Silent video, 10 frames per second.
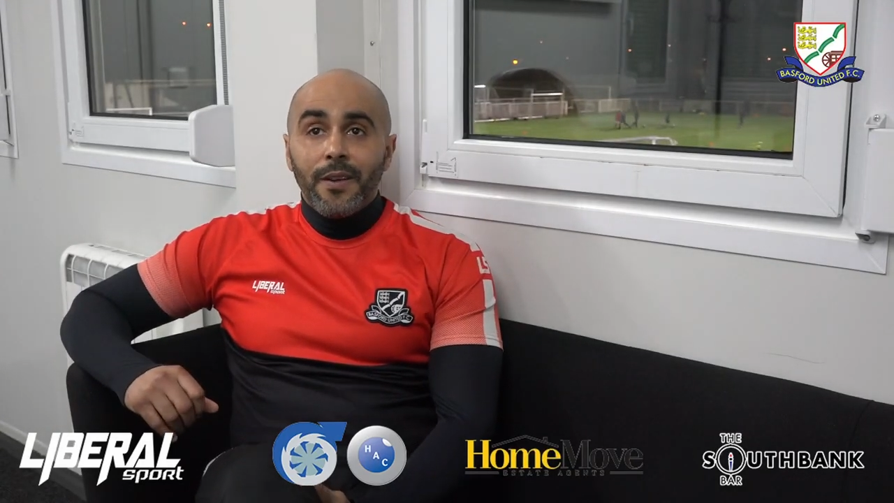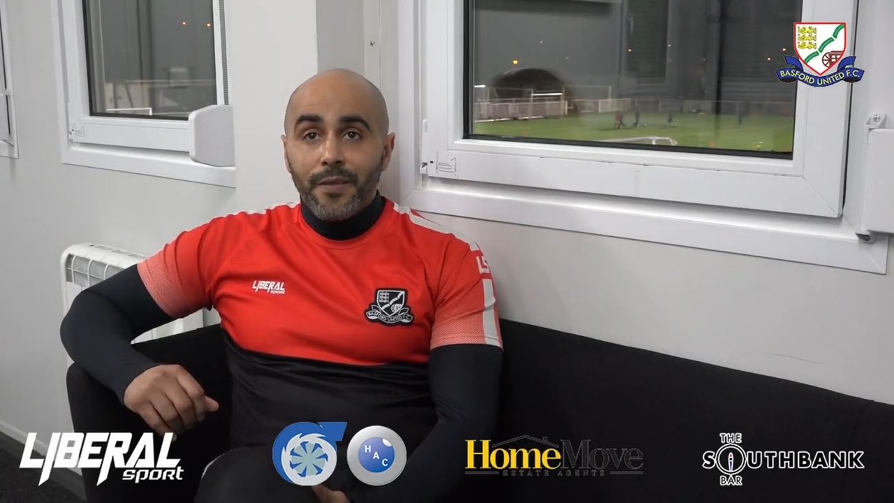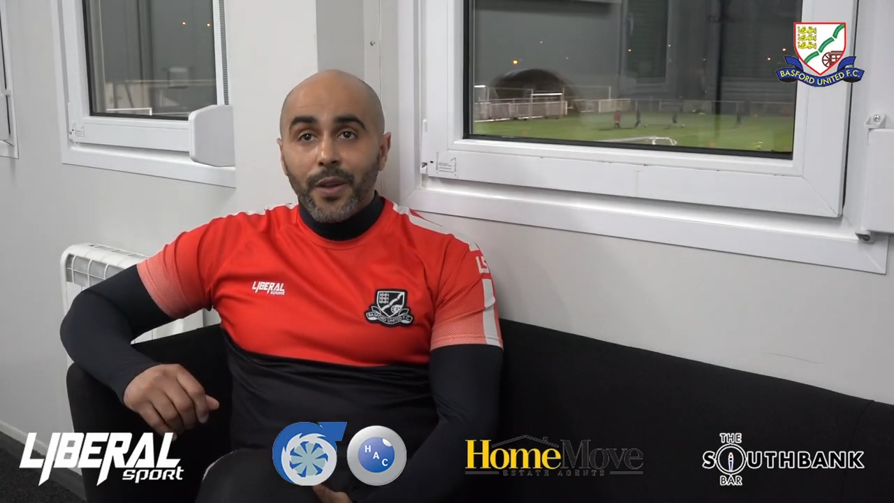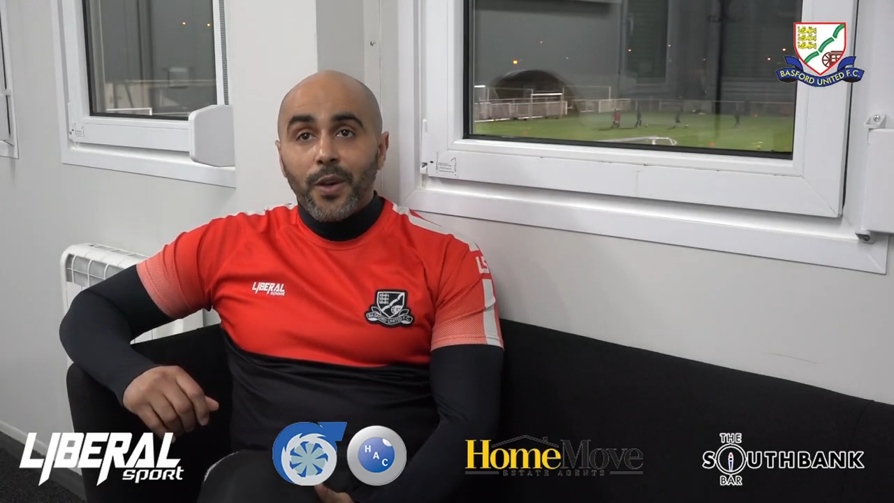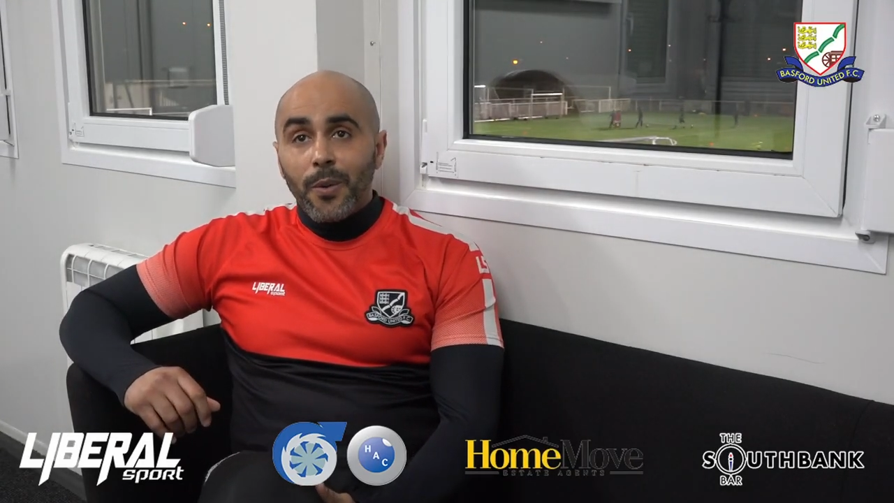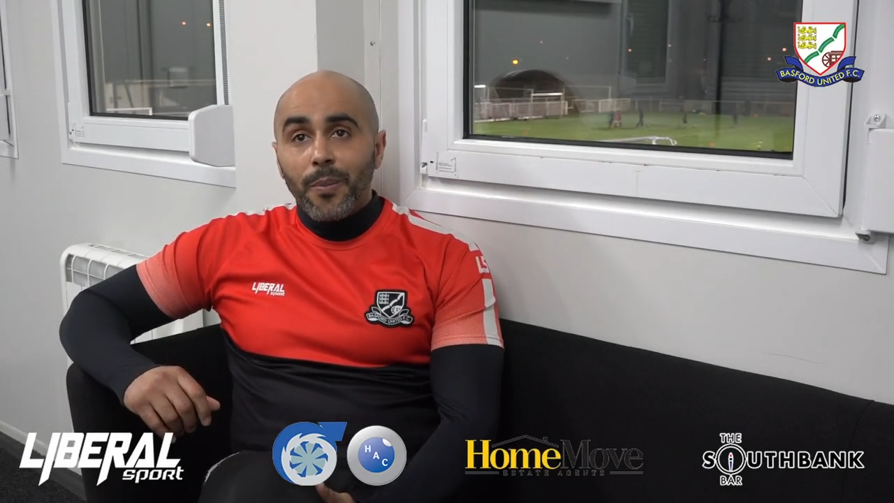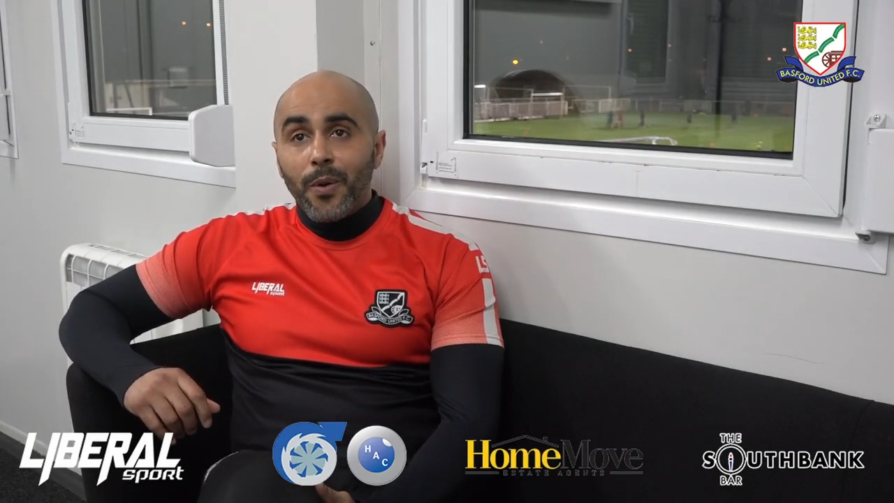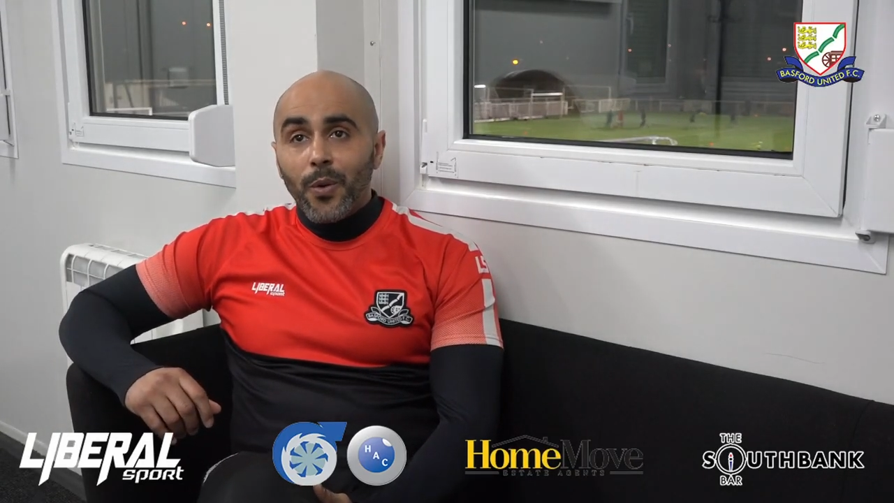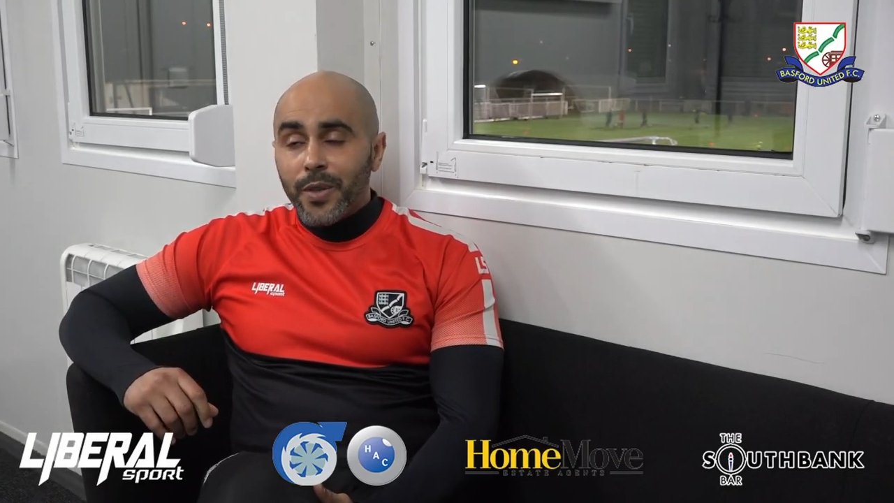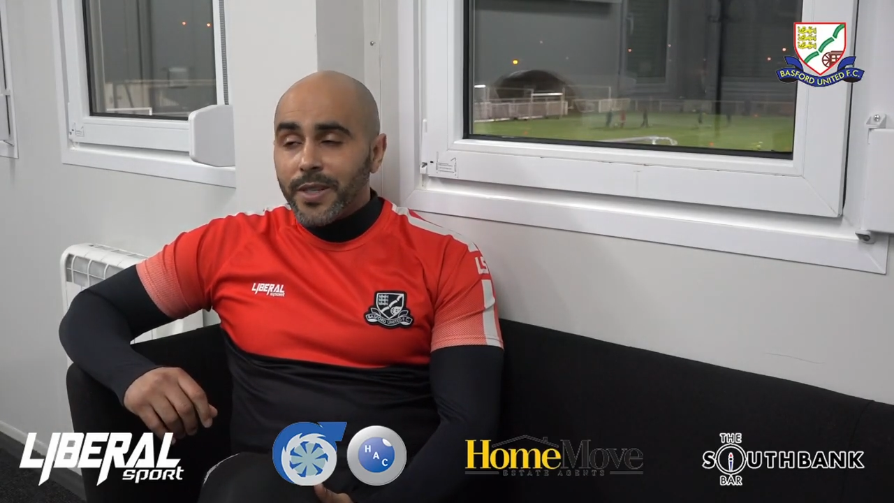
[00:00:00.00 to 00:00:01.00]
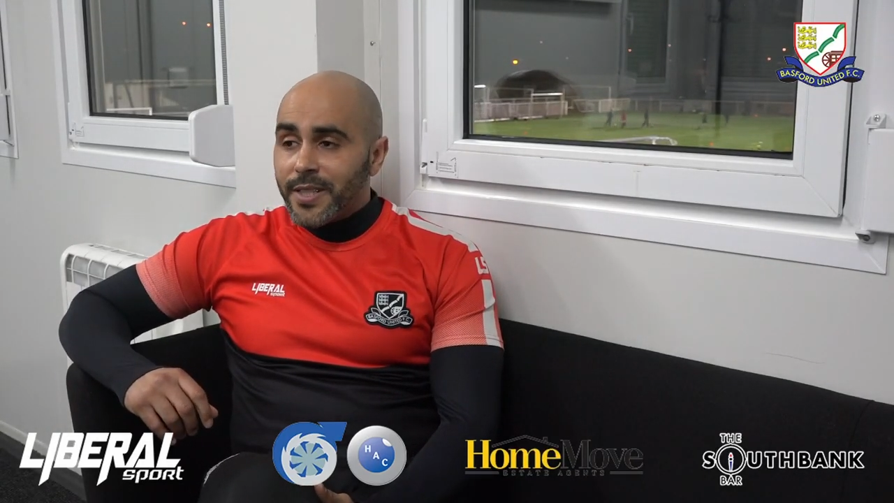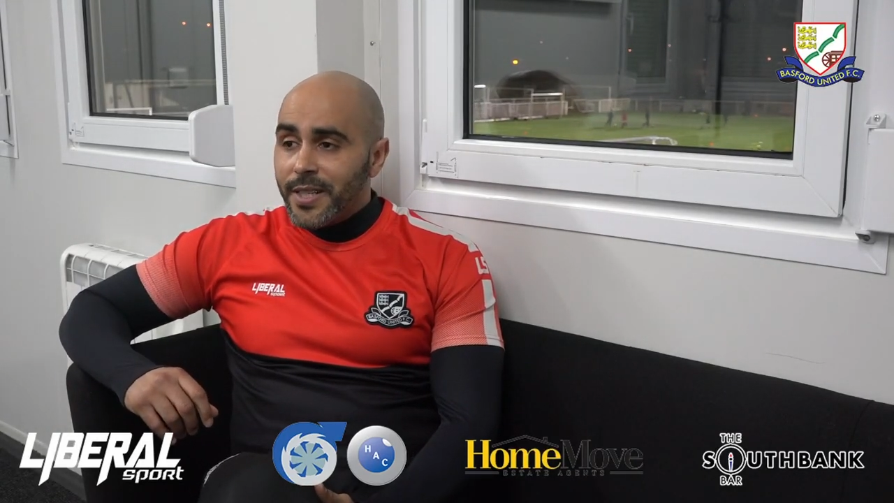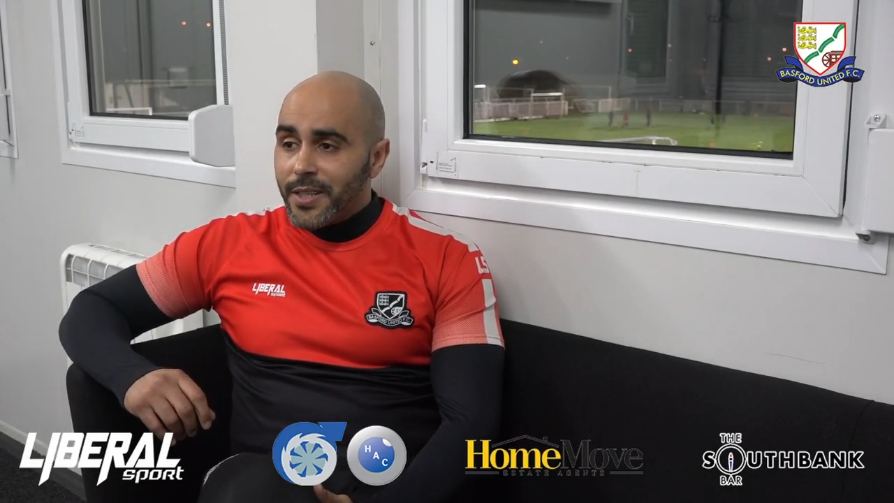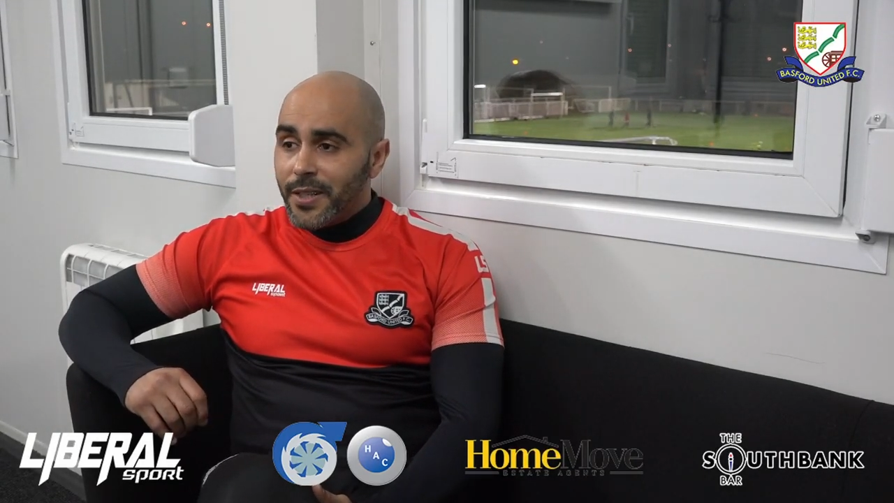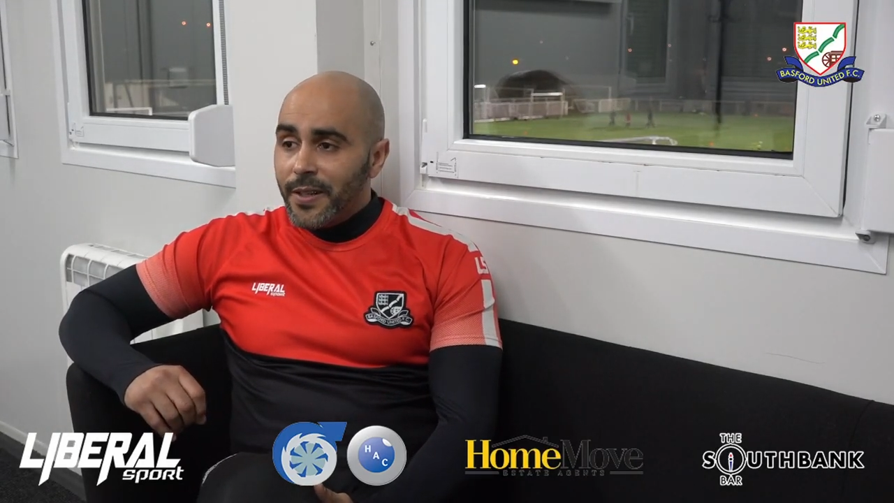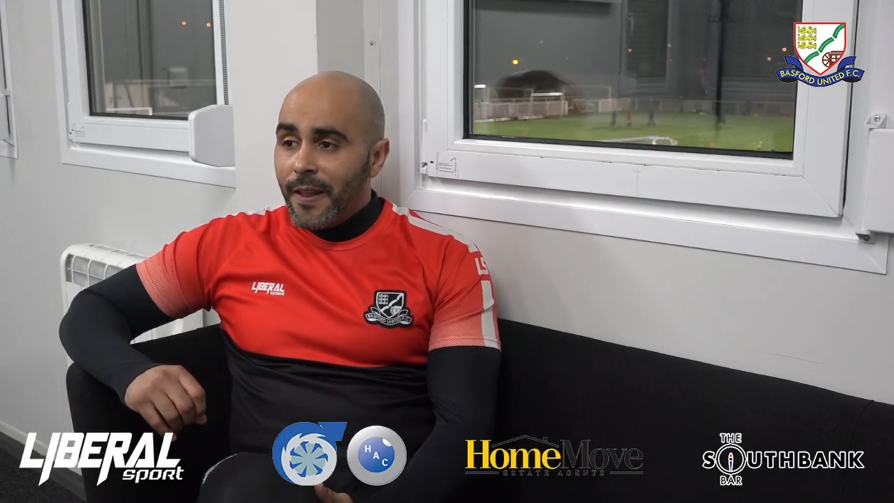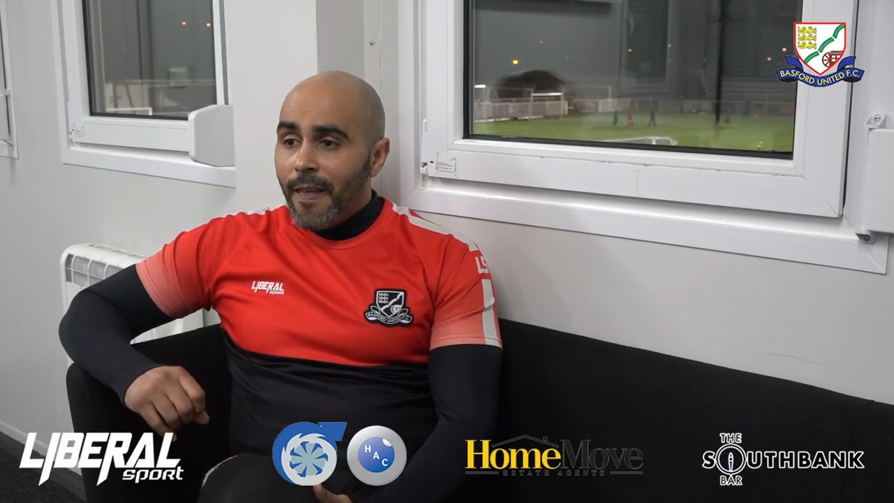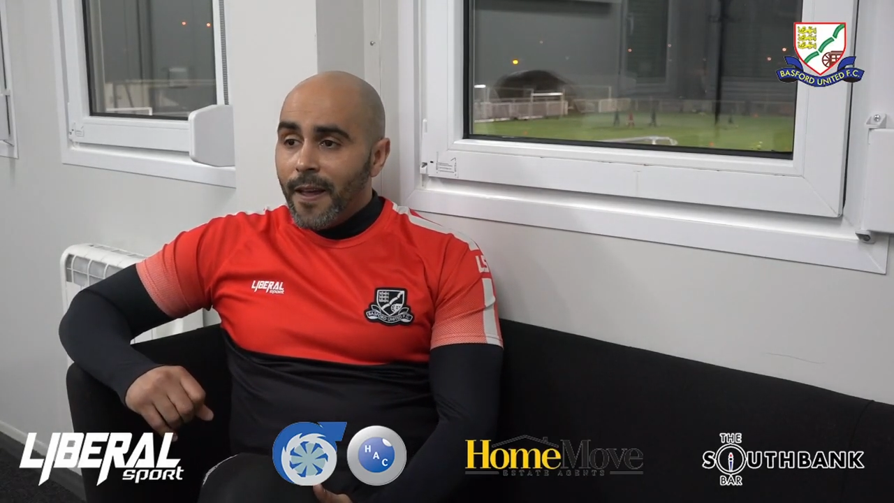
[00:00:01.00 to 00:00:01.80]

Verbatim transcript: for the club all this season.